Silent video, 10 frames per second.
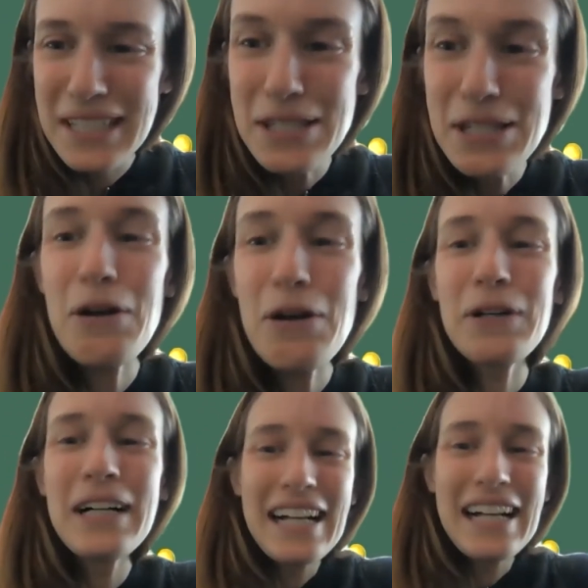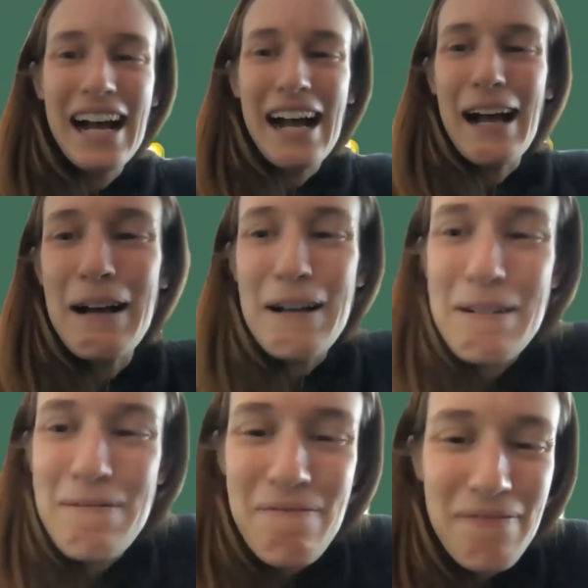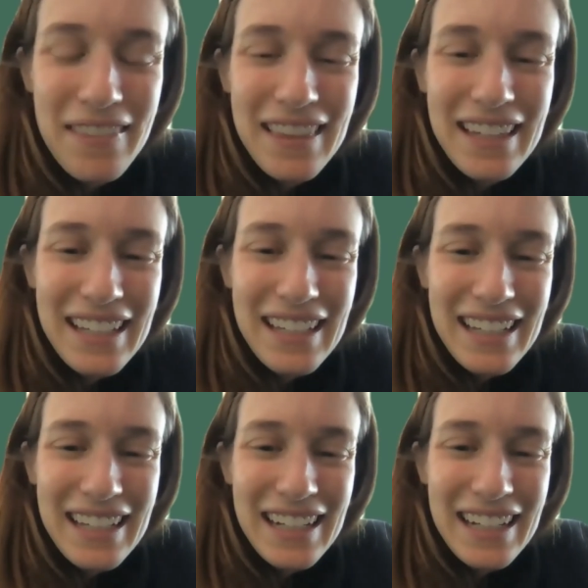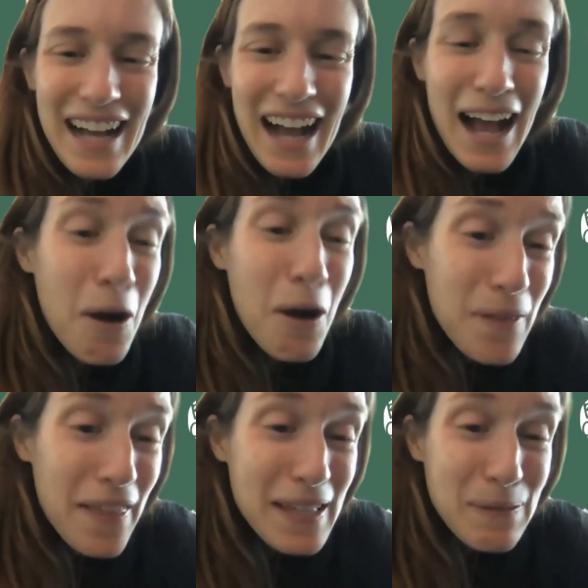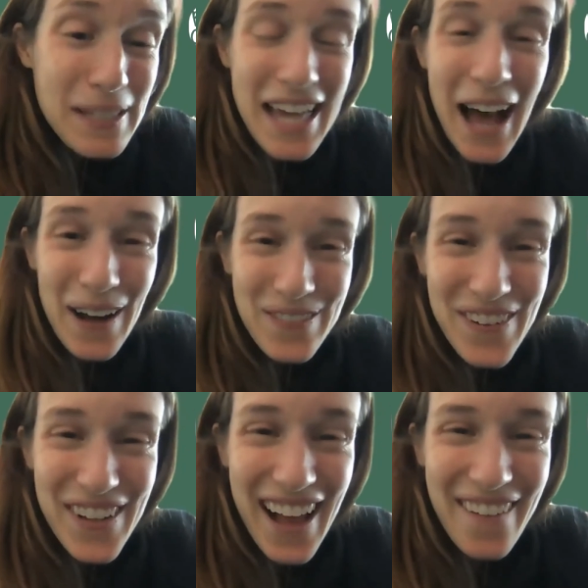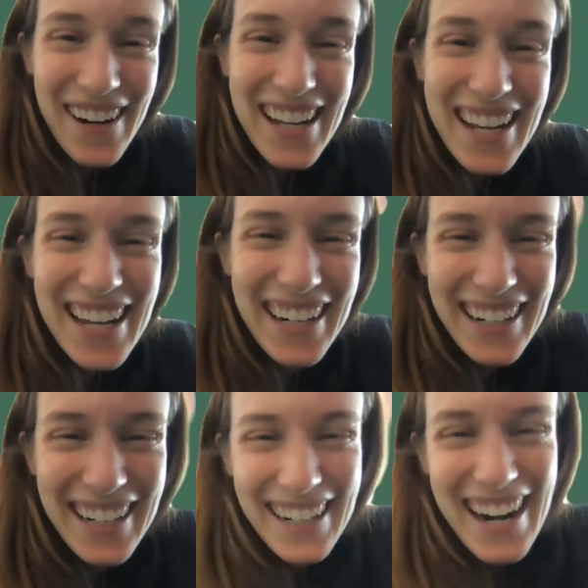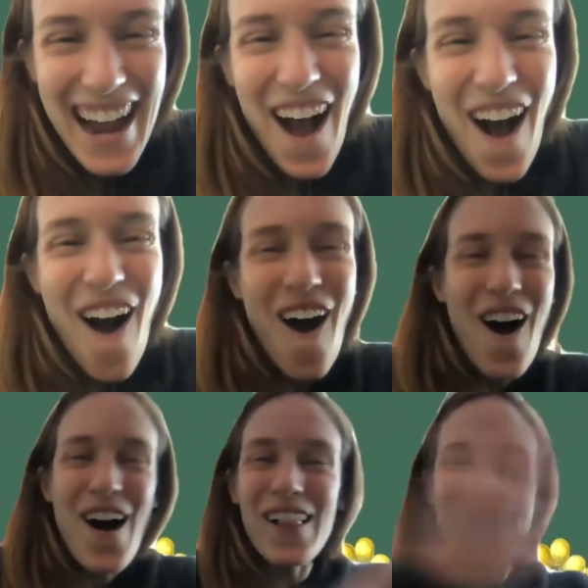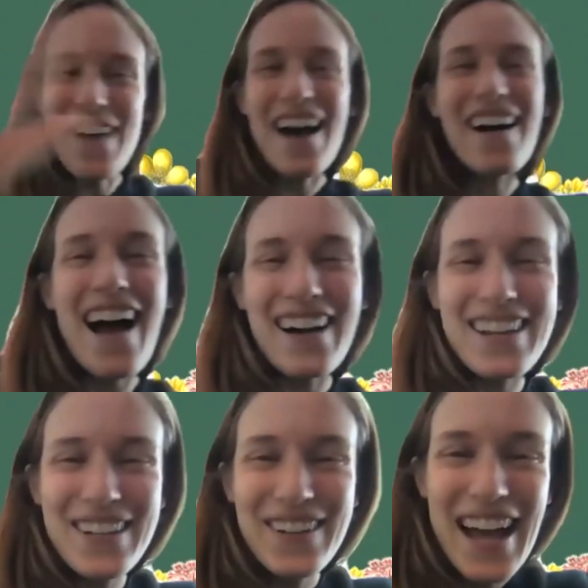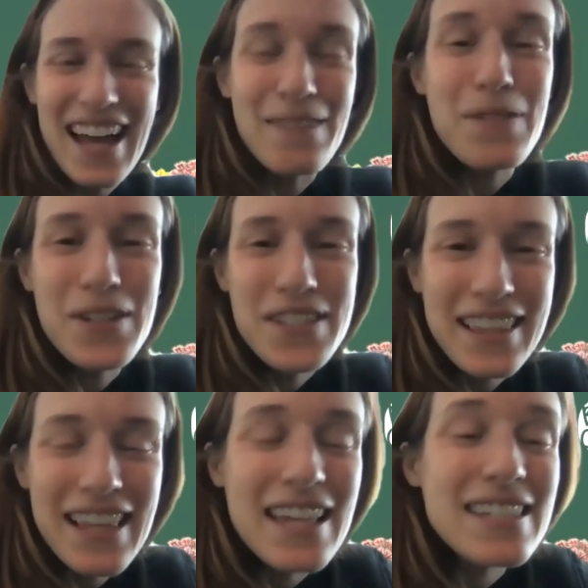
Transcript: So I hope that this was helpful. I want to hear all about how you end up using this.